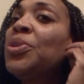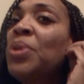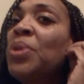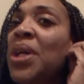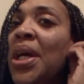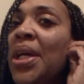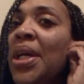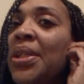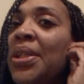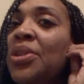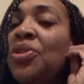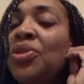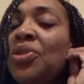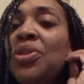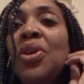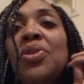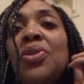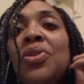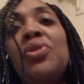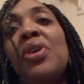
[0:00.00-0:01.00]
we had,
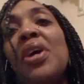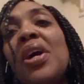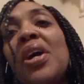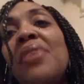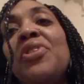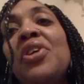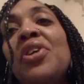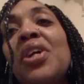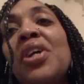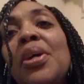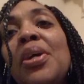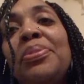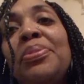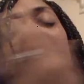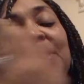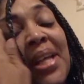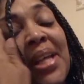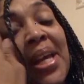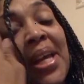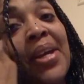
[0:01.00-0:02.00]
you have your ups and
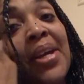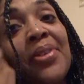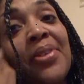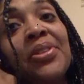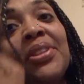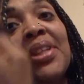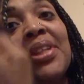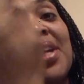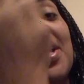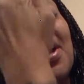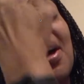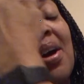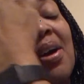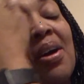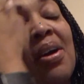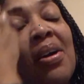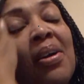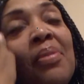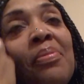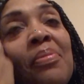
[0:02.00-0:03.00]
downs.
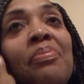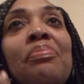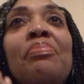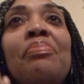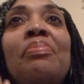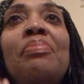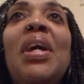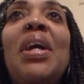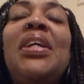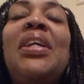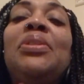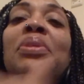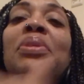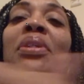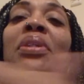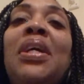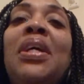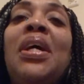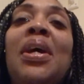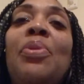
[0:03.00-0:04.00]
My husband
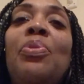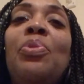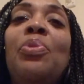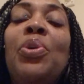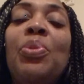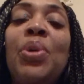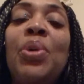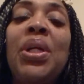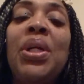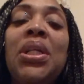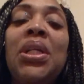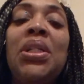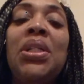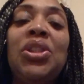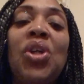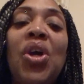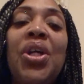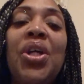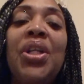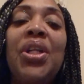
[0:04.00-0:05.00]
and I, when we
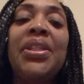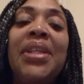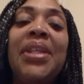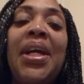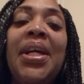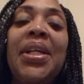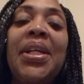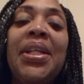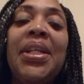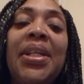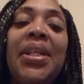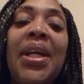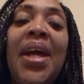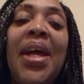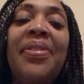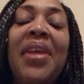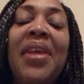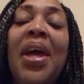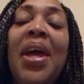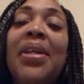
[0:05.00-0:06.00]
started dating
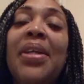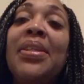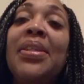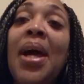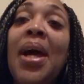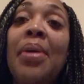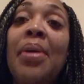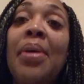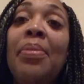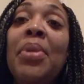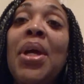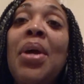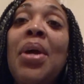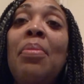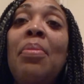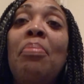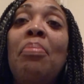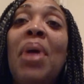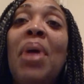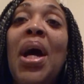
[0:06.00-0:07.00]
at that time,
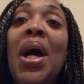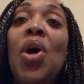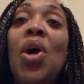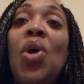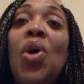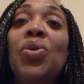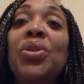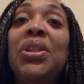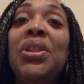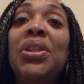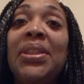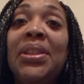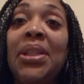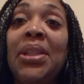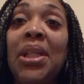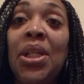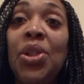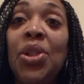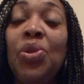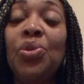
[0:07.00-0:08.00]
my oldest
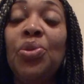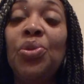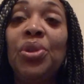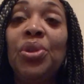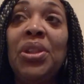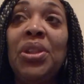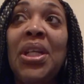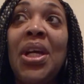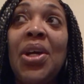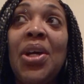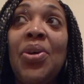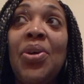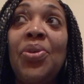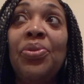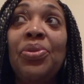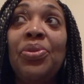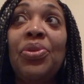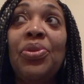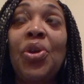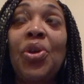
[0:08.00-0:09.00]
son, who's now
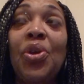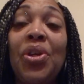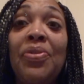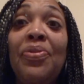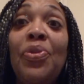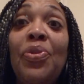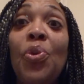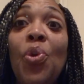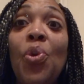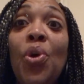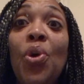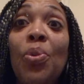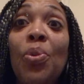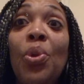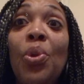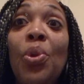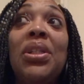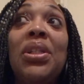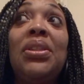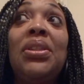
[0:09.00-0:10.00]
34,
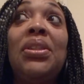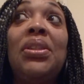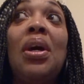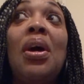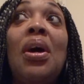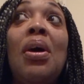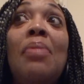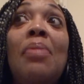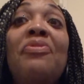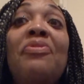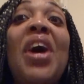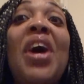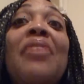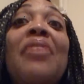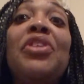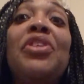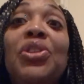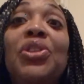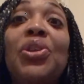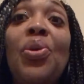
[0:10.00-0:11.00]
was 5
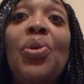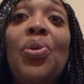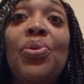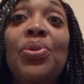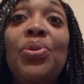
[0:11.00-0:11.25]
years old.